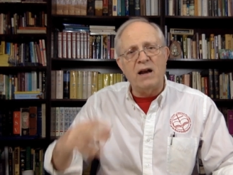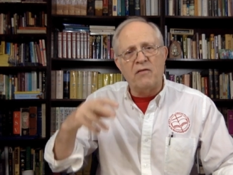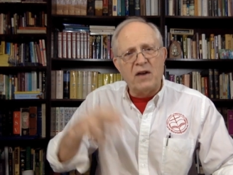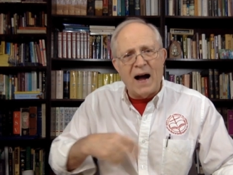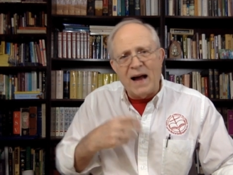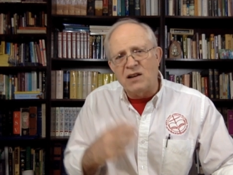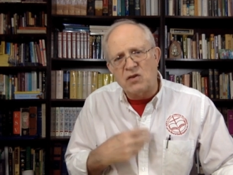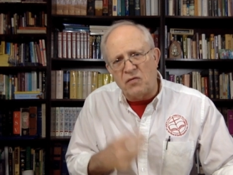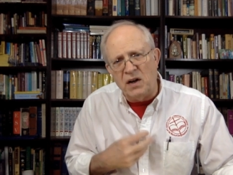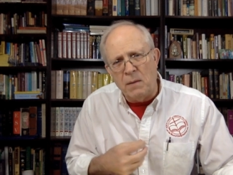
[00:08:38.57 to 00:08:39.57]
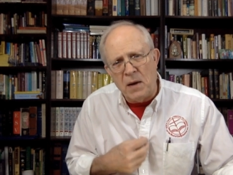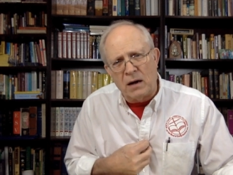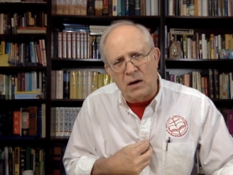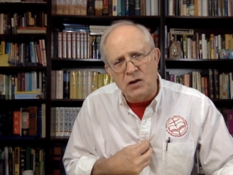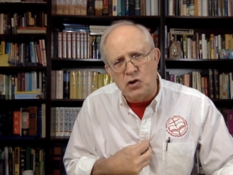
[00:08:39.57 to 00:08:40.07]
if God has
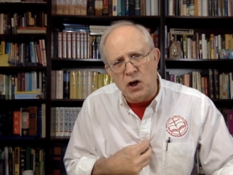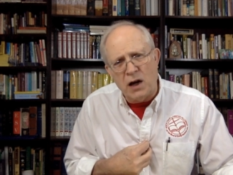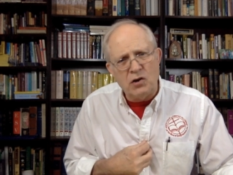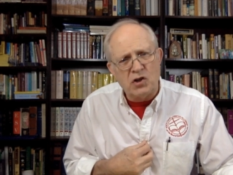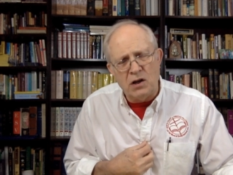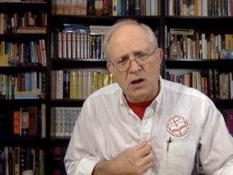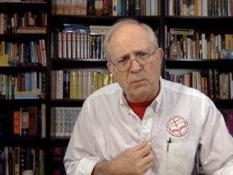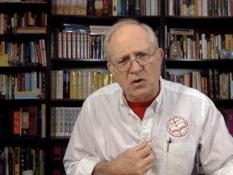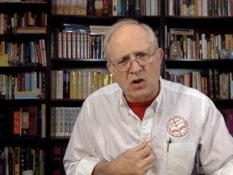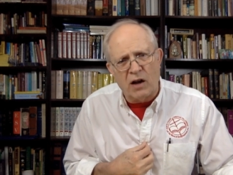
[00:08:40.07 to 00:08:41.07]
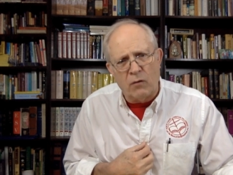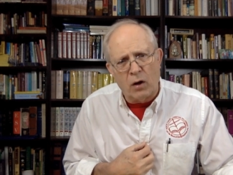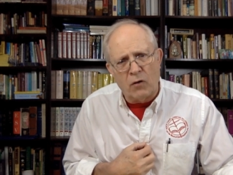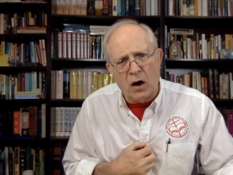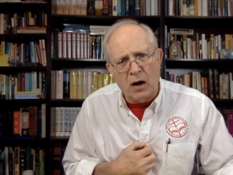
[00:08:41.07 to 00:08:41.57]
fundamentally changed the deepest level
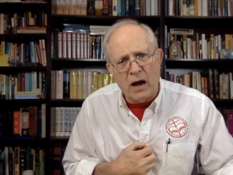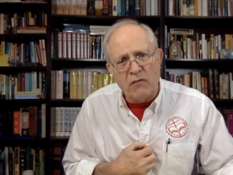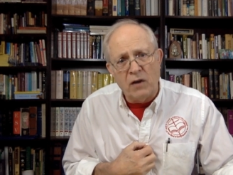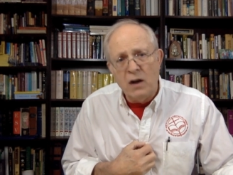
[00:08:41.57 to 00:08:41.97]
of our life.